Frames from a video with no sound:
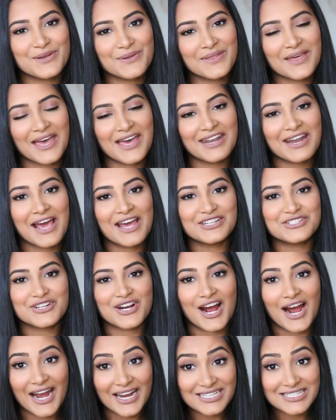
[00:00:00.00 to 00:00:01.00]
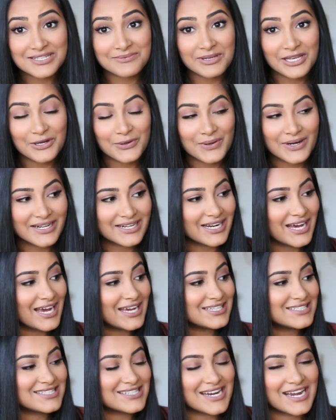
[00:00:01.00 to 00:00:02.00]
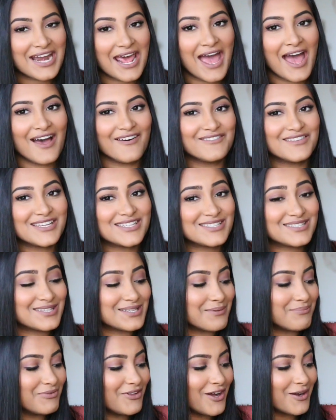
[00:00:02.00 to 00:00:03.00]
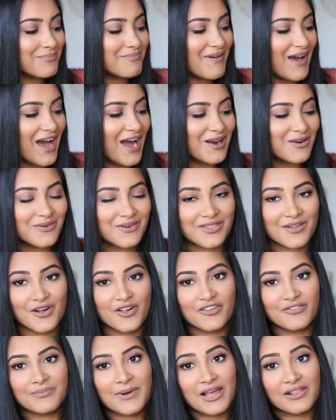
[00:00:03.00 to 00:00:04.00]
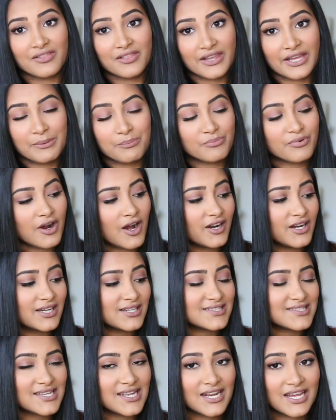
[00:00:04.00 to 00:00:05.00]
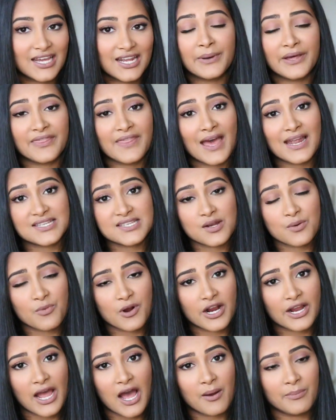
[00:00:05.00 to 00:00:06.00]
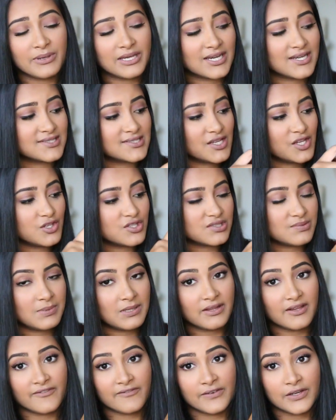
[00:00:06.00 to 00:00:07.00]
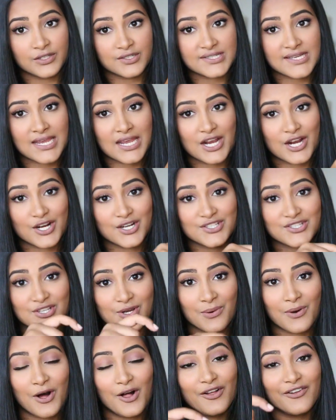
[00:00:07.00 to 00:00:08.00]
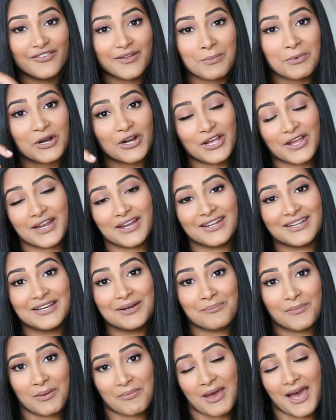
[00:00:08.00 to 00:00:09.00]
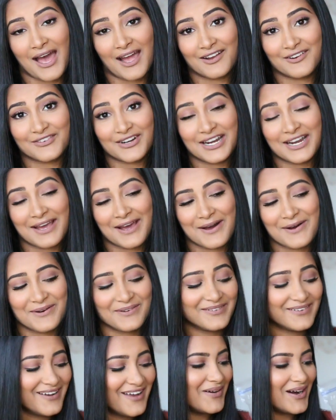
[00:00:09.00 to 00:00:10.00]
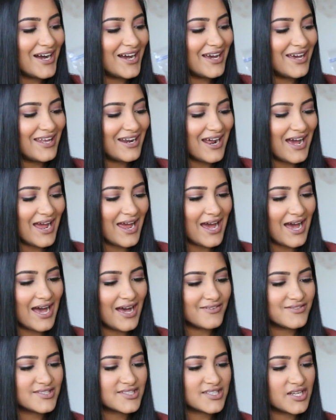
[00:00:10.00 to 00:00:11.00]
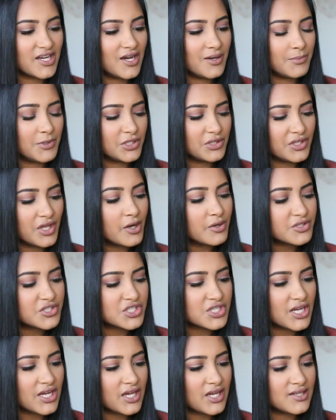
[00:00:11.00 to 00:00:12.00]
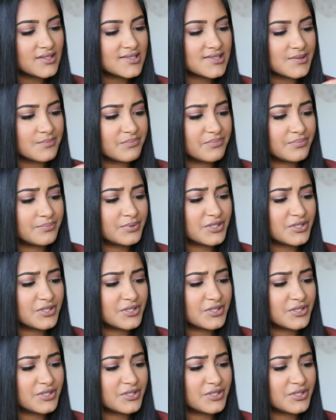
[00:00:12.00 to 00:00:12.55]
so then I tried to be organized and have this Ziploc bag with all of my lip products in it, but that didn't work out because it used to be like filled to here, so all of them are in my bag right now. But I have some lotion, some